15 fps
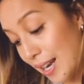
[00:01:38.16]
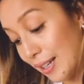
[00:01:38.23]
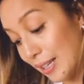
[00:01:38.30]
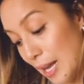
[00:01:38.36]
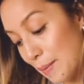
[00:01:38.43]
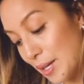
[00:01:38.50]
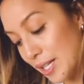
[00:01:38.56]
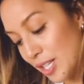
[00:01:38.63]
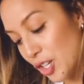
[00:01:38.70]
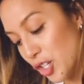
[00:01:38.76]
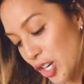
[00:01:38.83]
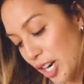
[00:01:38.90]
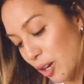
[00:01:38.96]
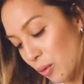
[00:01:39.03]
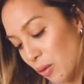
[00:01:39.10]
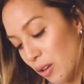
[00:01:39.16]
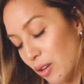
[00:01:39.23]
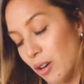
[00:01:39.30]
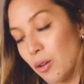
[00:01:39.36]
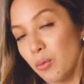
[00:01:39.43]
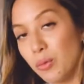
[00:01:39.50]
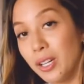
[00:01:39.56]
and lemons in general
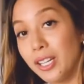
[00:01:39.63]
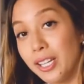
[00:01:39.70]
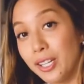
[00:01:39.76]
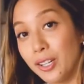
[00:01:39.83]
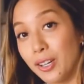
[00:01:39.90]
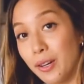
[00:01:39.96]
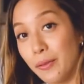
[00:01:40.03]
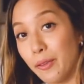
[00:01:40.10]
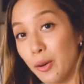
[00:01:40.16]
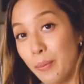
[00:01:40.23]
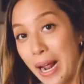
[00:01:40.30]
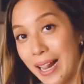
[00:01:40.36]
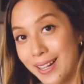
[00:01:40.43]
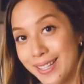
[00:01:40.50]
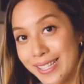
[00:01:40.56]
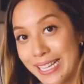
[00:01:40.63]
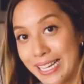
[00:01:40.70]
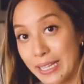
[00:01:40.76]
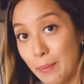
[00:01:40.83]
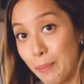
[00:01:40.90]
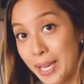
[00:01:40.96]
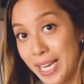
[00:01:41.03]
are really good for
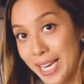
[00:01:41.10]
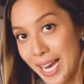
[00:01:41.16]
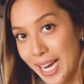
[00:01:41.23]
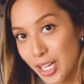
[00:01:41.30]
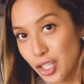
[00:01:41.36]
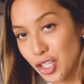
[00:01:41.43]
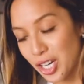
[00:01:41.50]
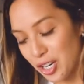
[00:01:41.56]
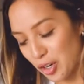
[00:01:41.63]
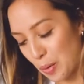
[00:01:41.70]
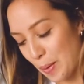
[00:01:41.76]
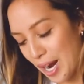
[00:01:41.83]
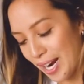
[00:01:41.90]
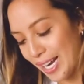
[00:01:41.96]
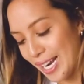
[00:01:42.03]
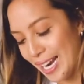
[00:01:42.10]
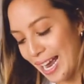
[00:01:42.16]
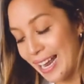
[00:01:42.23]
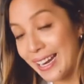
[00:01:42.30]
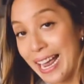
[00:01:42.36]
balancing the pH in your body and